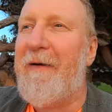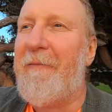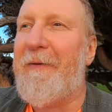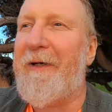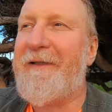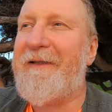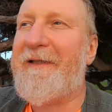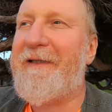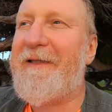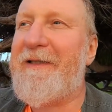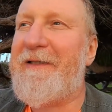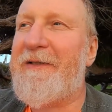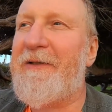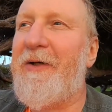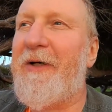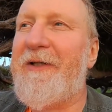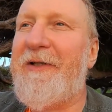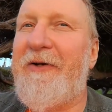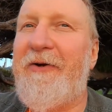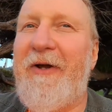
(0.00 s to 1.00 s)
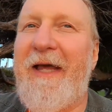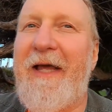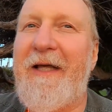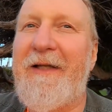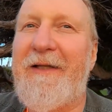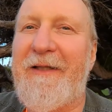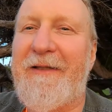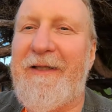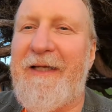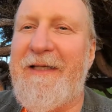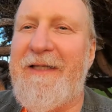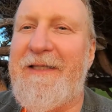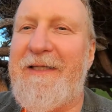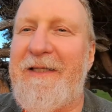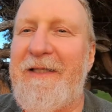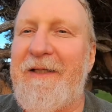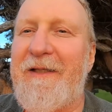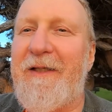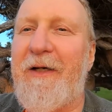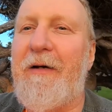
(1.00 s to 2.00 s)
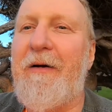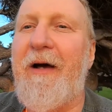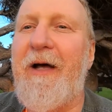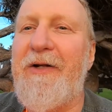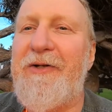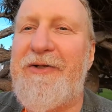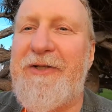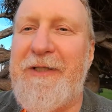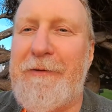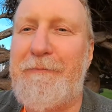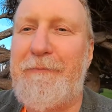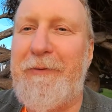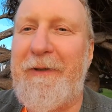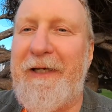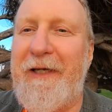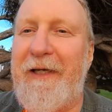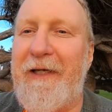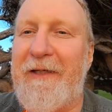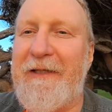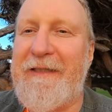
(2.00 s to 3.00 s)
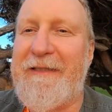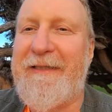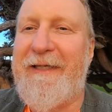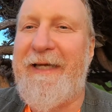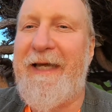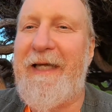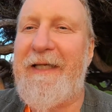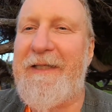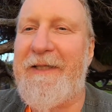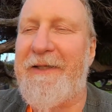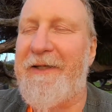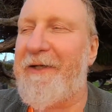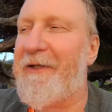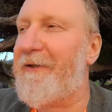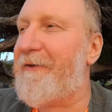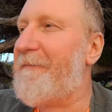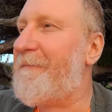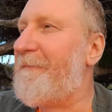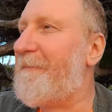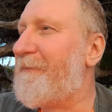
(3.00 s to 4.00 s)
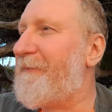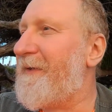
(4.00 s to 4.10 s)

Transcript: But it is not created until a conscious player is getting there.